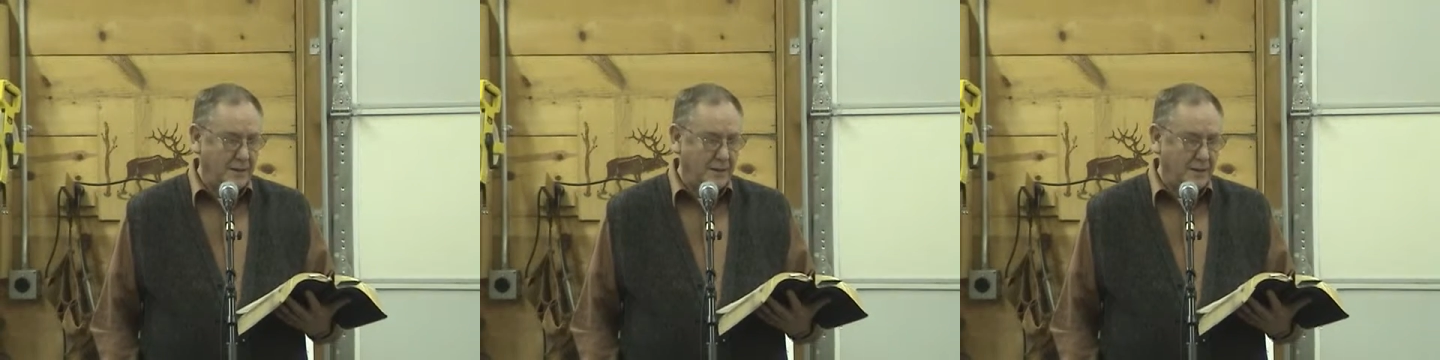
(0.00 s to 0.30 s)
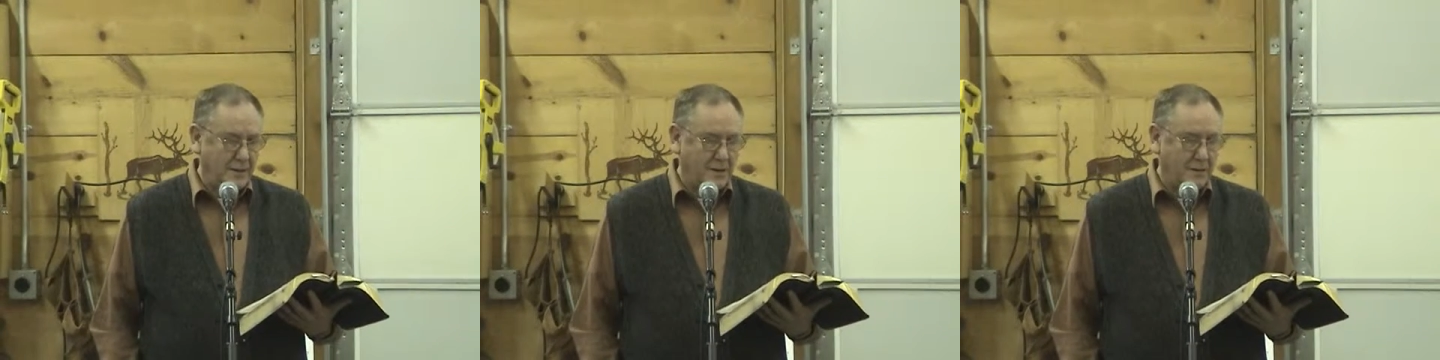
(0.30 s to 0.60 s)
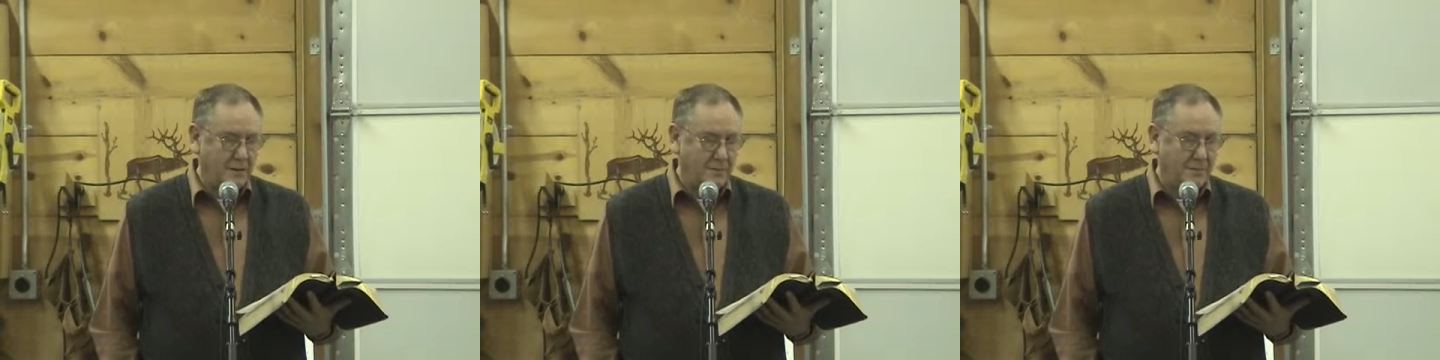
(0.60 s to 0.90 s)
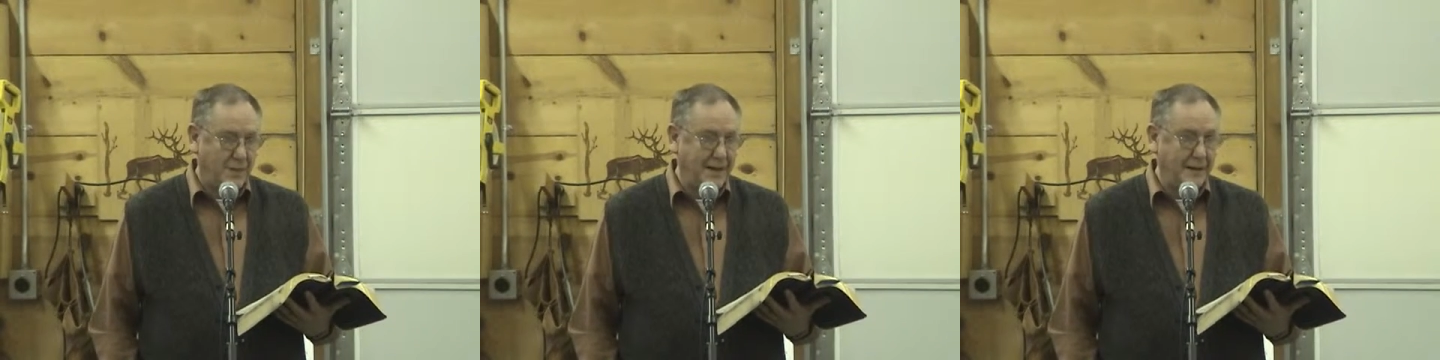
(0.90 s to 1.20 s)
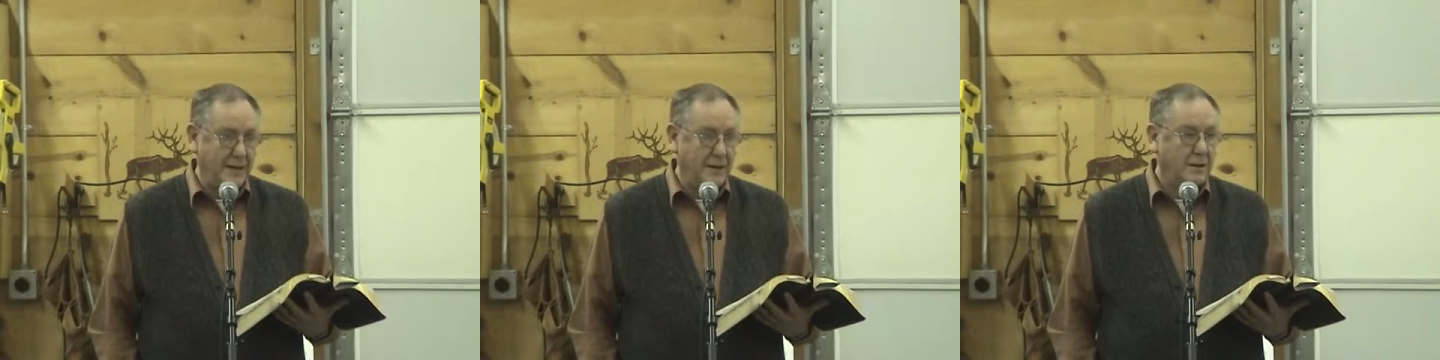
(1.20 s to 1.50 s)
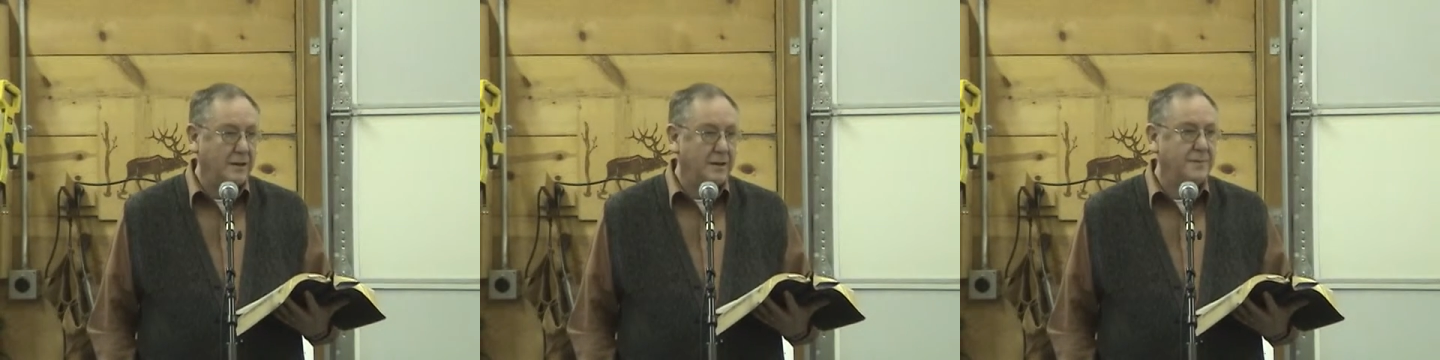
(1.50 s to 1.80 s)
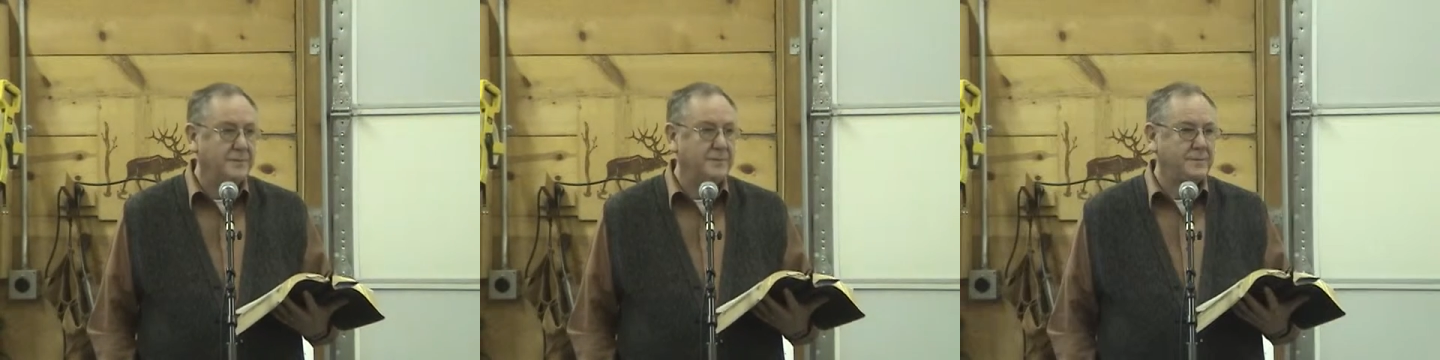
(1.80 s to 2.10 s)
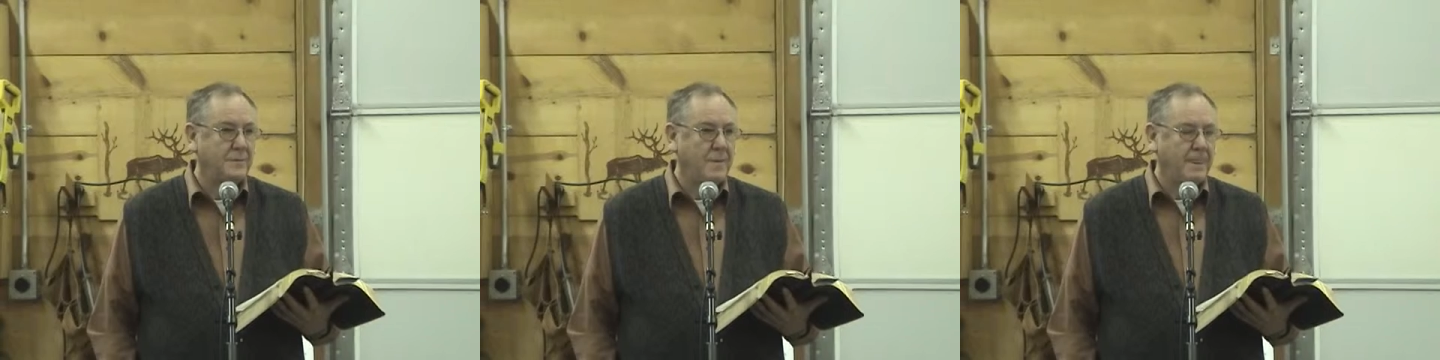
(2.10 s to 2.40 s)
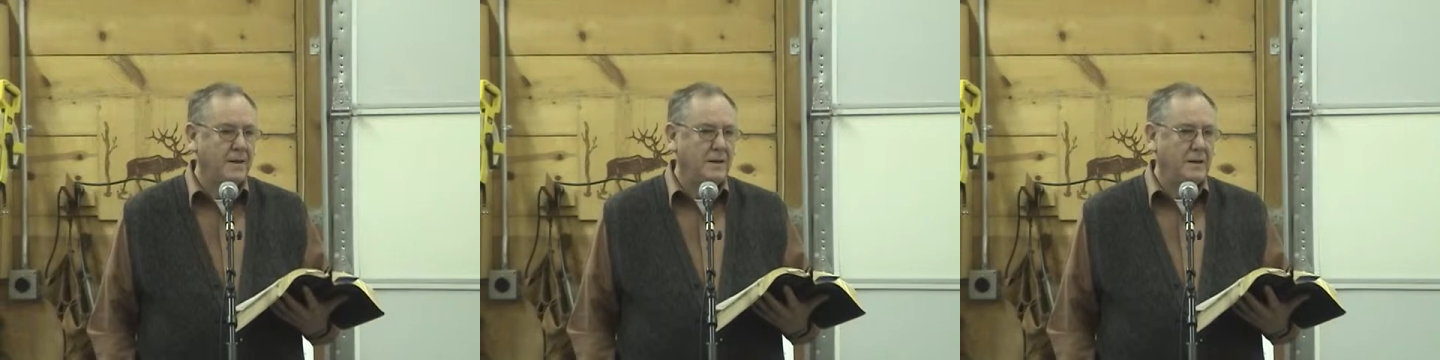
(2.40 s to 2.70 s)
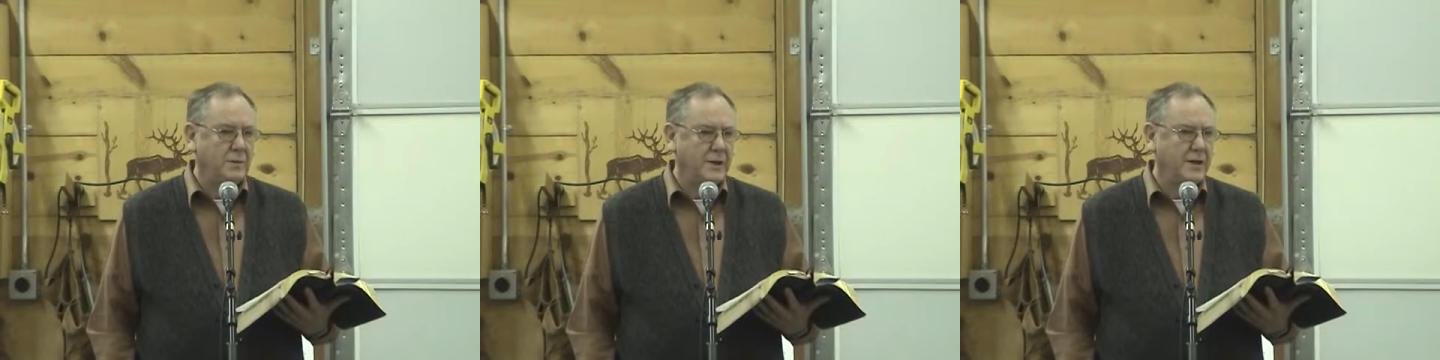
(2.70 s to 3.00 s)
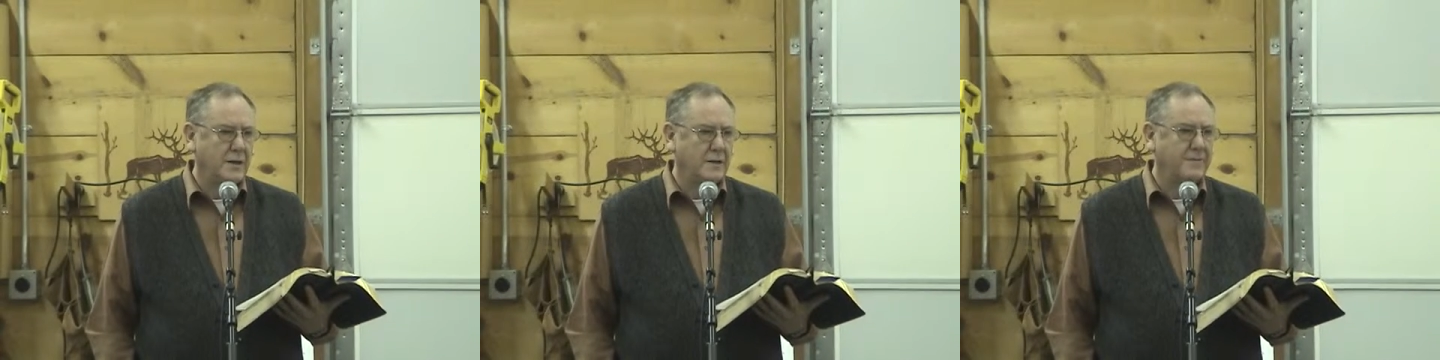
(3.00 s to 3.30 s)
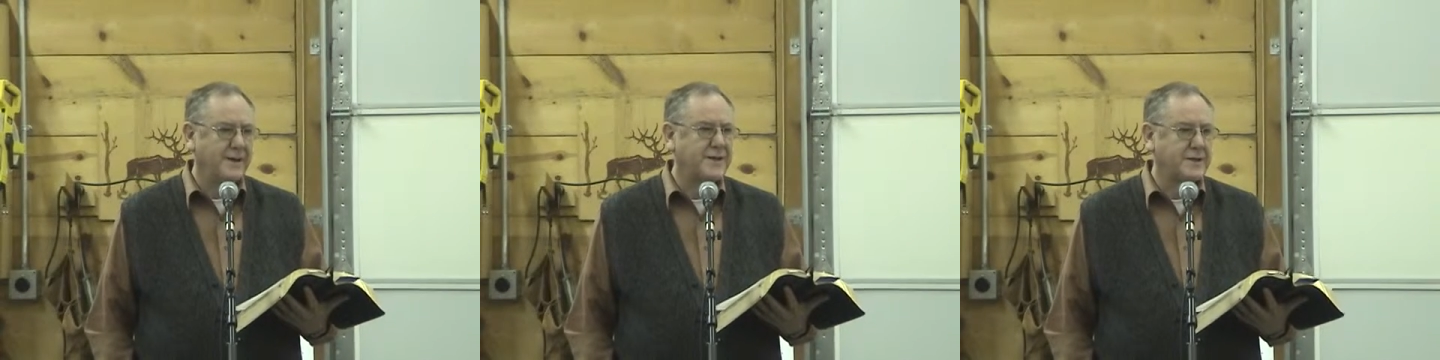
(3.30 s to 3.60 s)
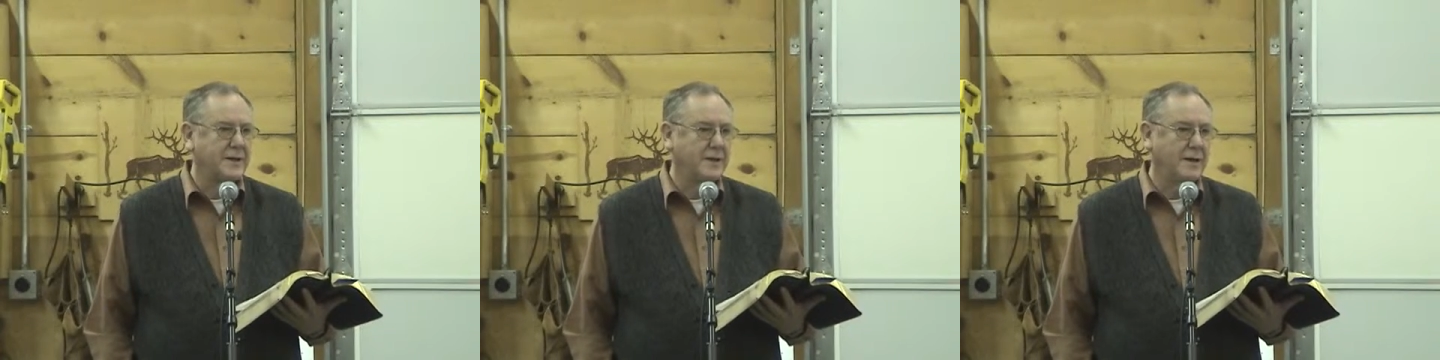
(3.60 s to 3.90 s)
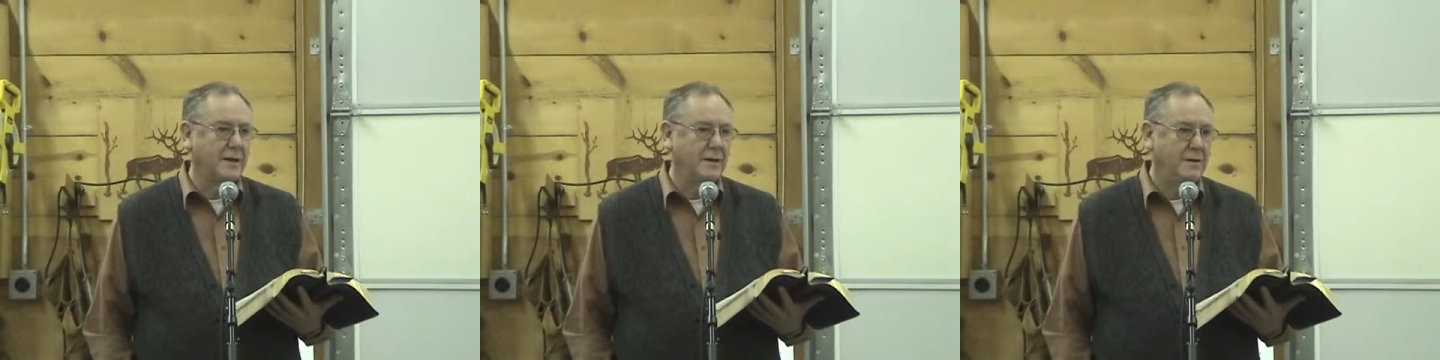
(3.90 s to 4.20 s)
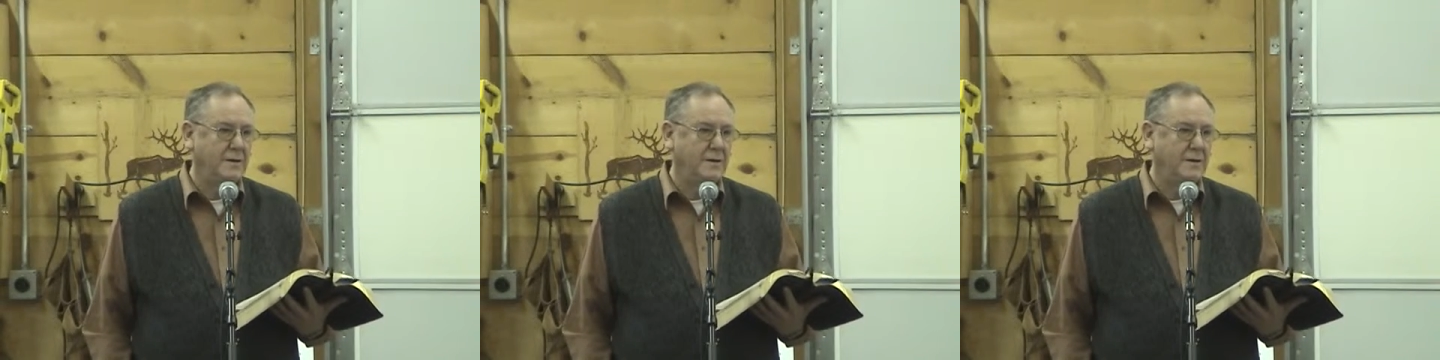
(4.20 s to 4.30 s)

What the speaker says: that are binding, and we take offense at that,